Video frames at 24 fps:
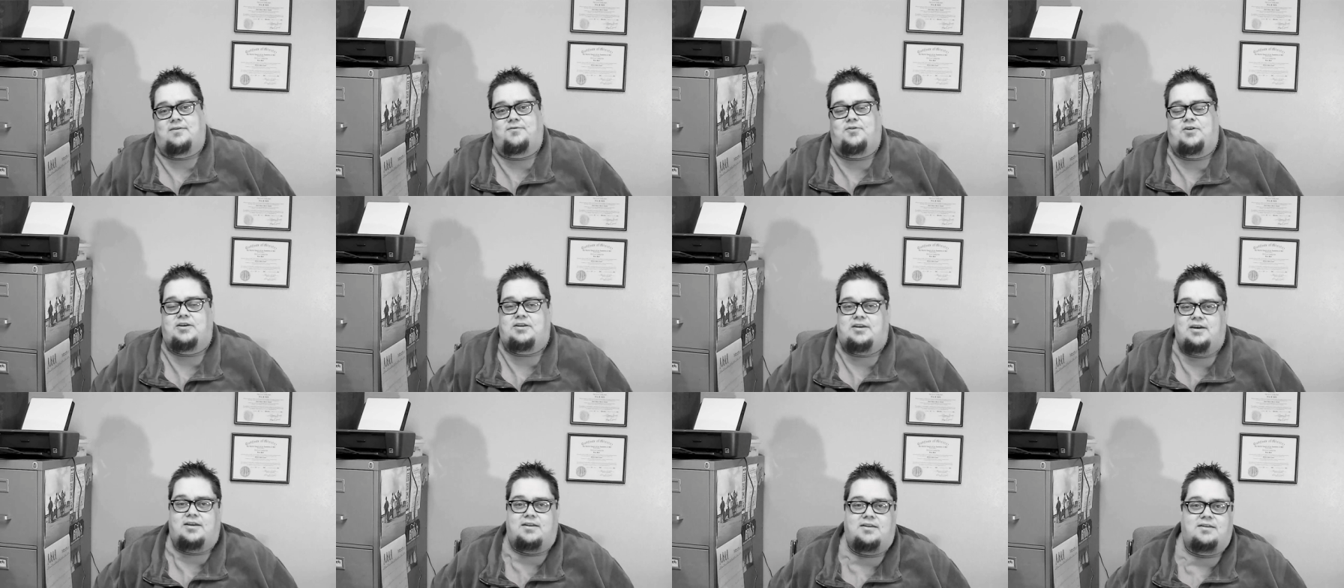If
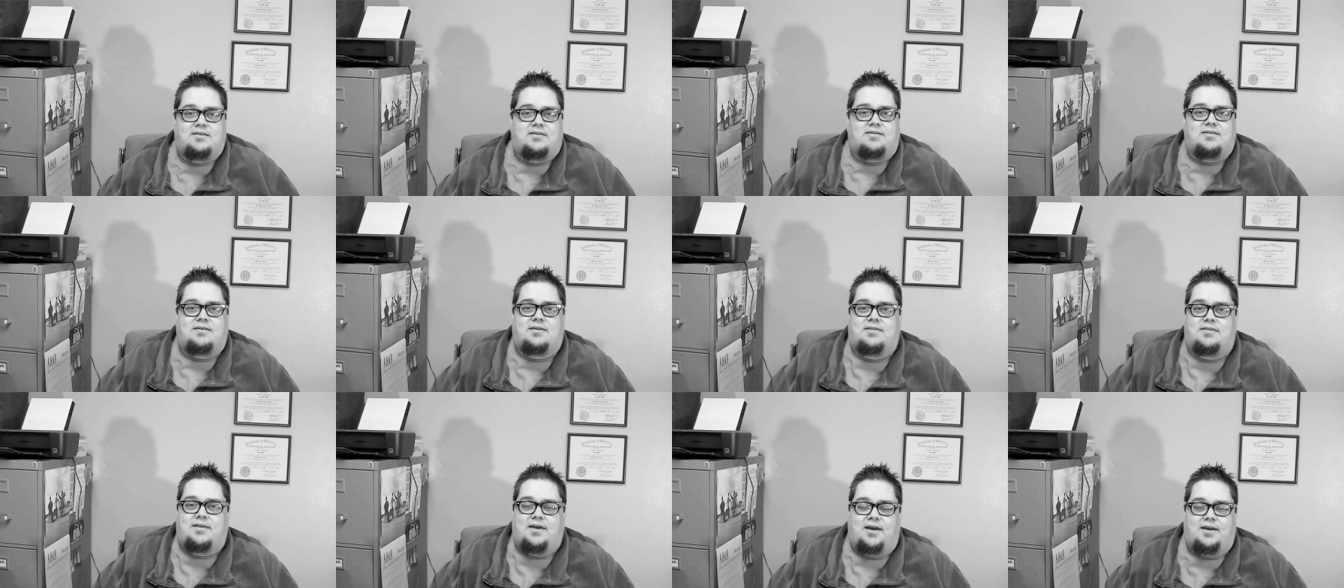you
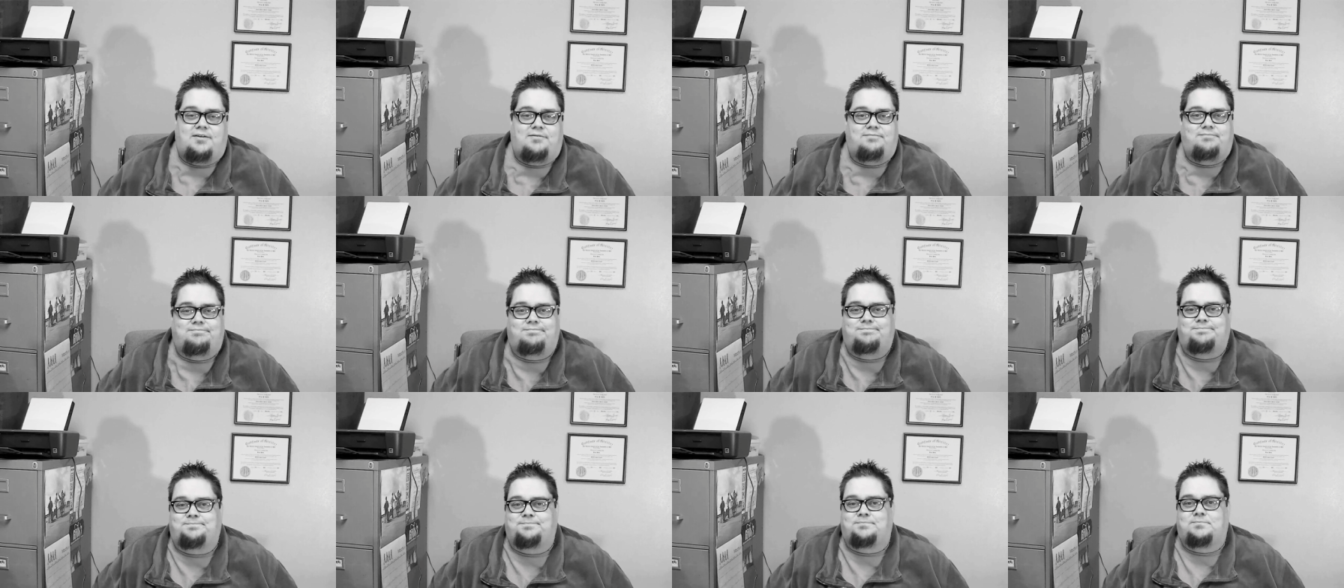didn't,
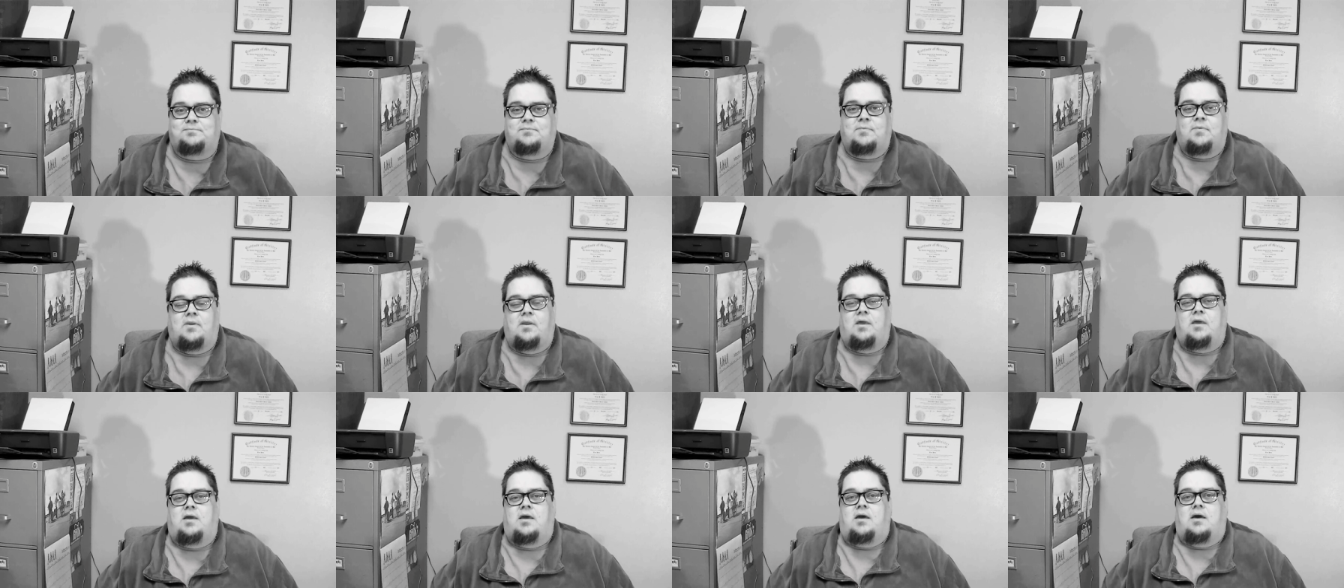then
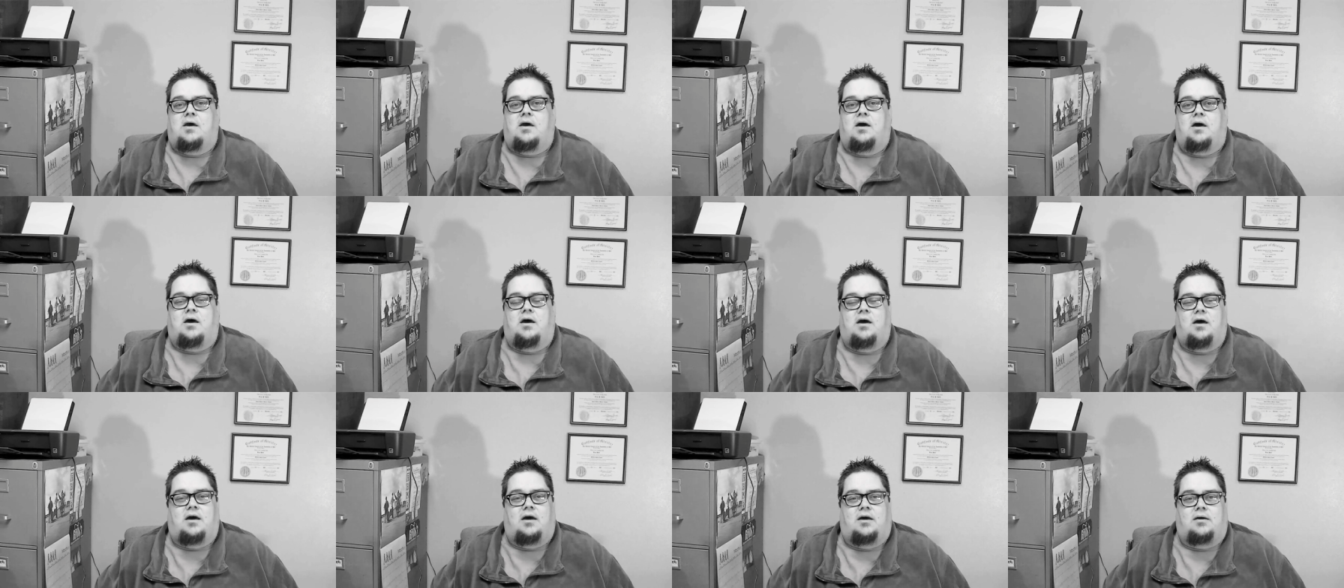
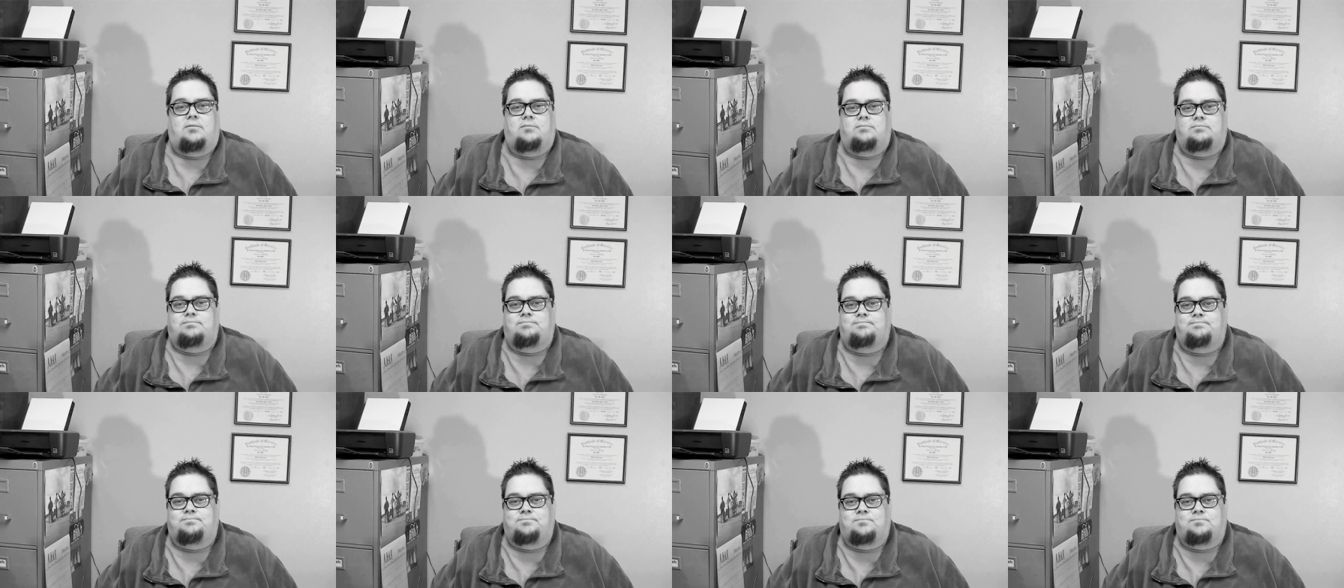um,